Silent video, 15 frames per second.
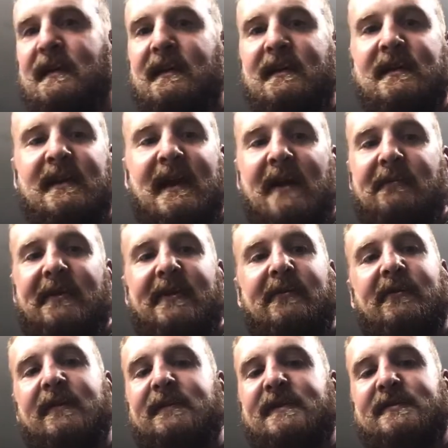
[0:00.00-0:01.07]
You got wiggle
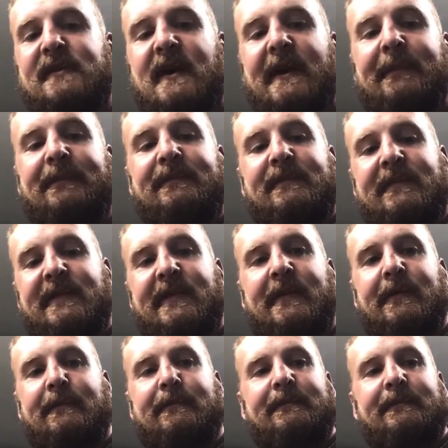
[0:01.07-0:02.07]
room to try. So,